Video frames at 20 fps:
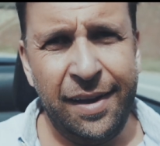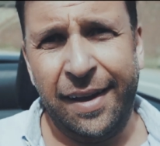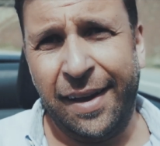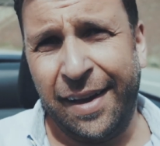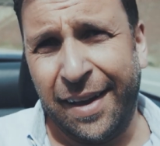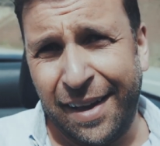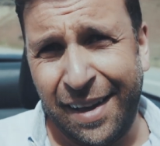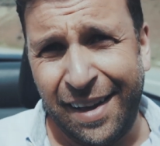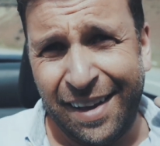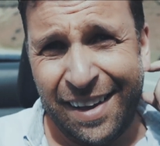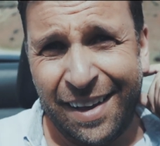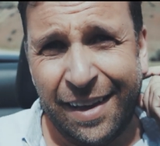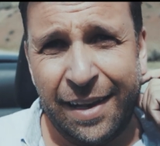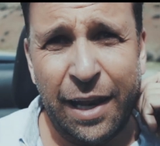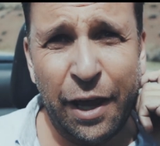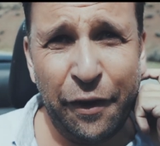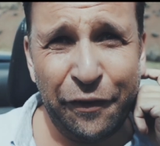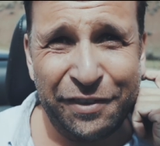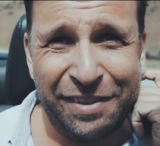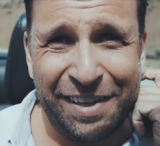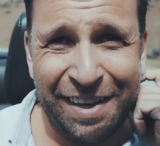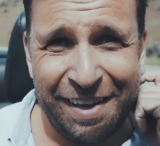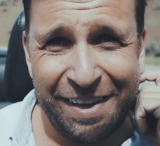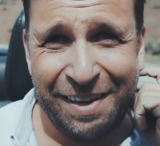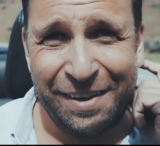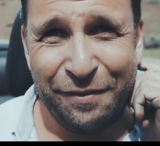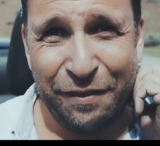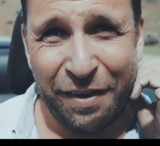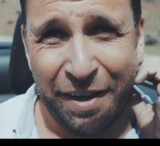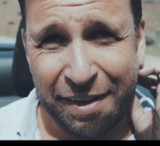uh, I left it
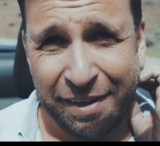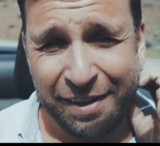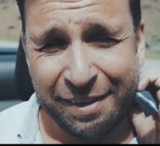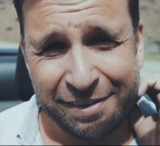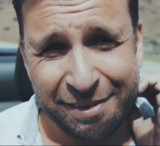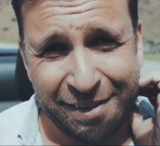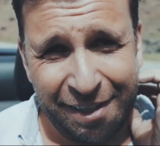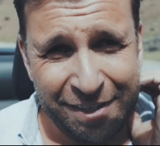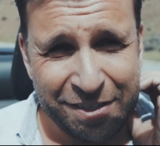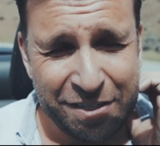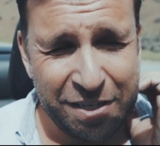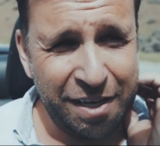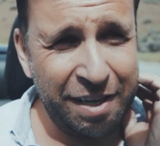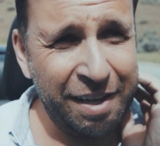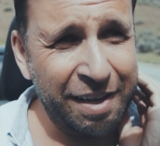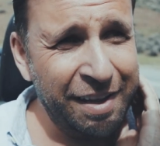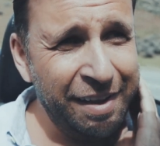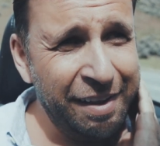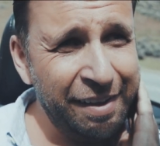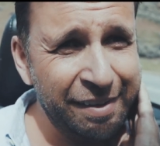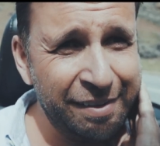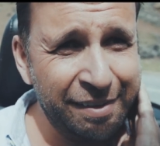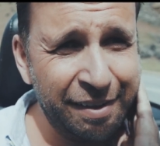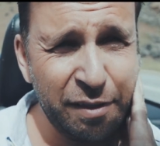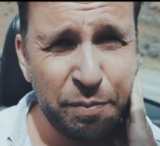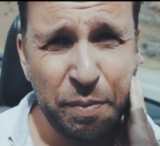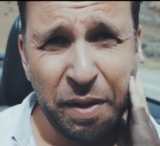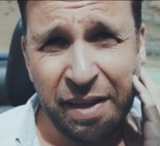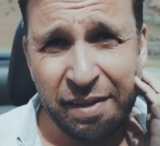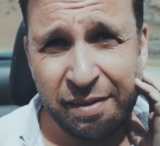in Vegas actually, so
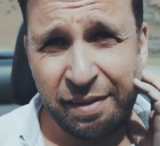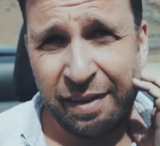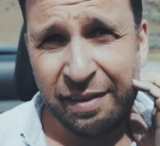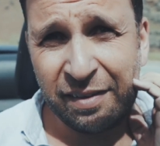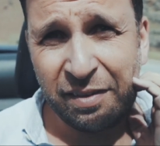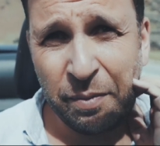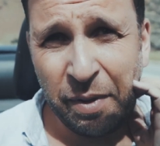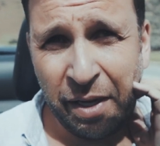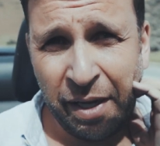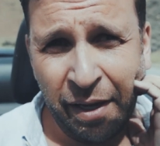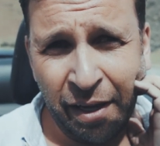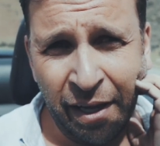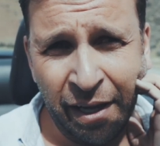it's being sent to me.